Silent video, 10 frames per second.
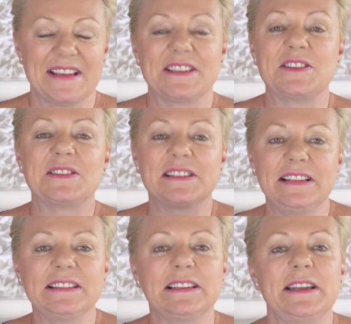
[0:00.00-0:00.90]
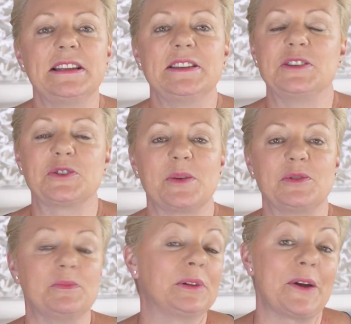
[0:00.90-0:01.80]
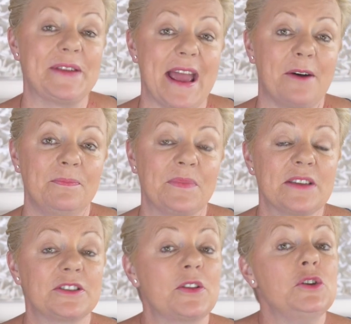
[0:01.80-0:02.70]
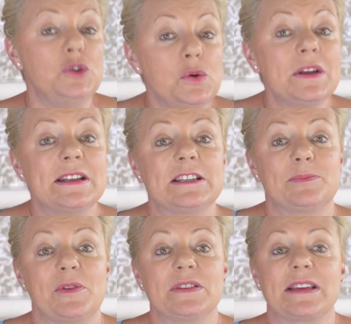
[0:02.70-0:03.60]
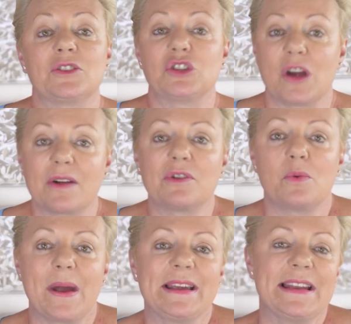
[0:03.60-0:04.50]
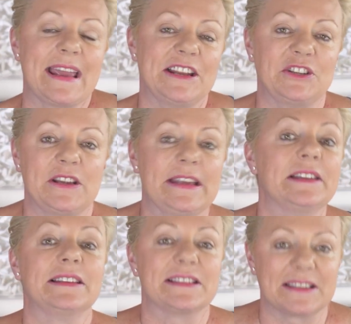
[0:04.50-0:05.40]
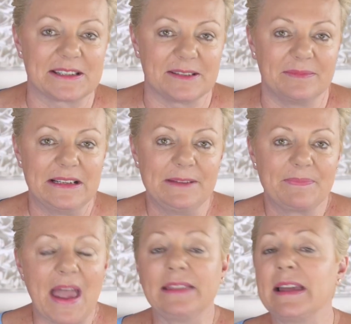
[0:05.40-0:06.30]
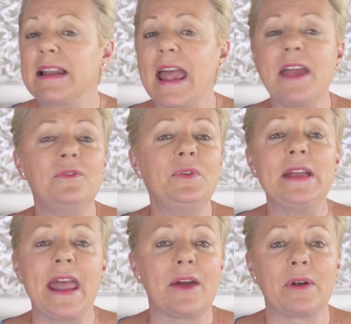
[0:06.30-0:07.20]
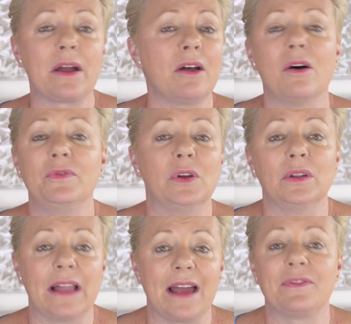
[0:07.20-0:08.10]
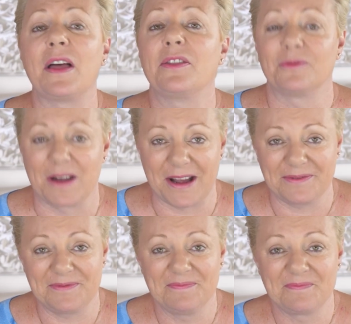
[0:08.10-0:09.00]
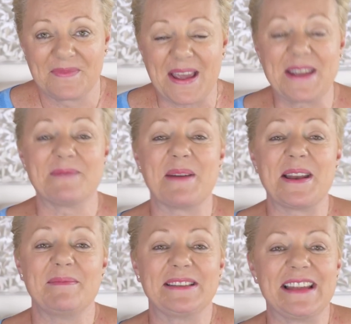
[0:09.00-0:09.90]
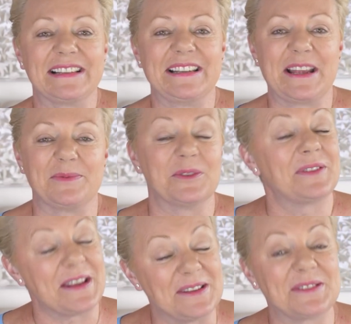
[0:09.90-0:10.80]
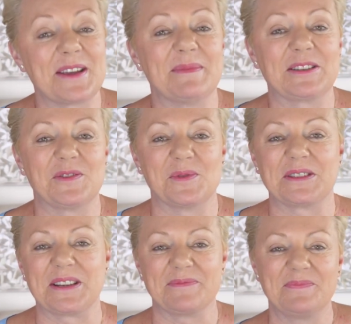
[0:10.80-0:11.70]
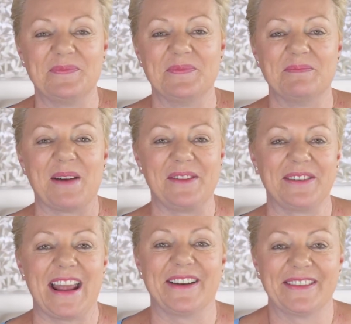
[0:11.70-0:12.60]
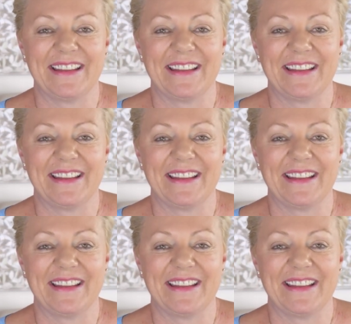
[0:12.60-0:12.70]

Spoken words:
So just click the link in the description below now so that you can experience our Chakra Awakening Energy Healing System and let every area of your life thrive. Again, my name is Natalie Ledwell. Thank you so much for watching. Bye for now.